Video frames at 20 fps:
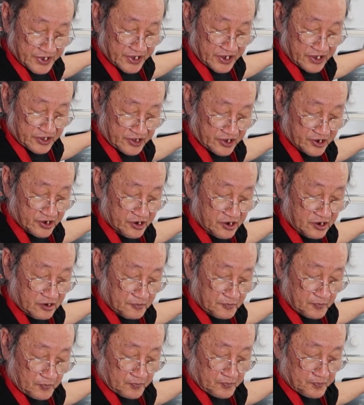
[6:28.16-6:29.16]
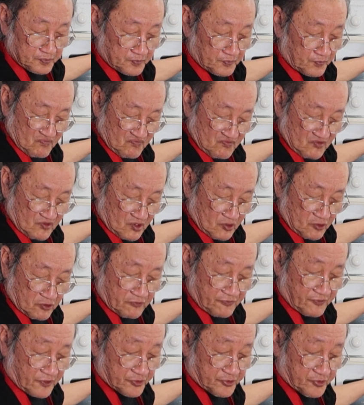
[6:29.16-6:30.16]
need to
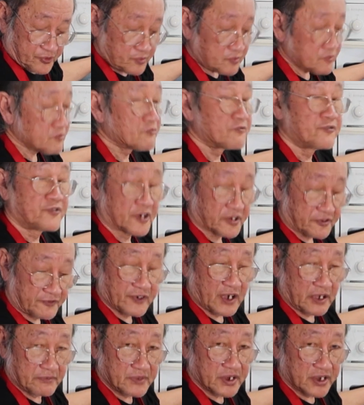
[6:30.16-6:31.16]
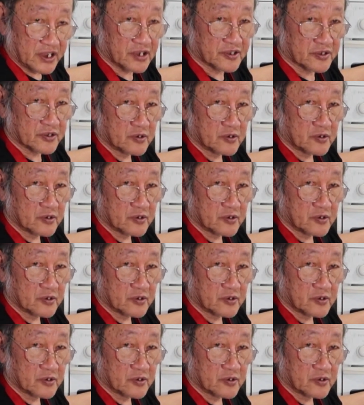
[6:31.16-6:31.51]
cook for 45 minutes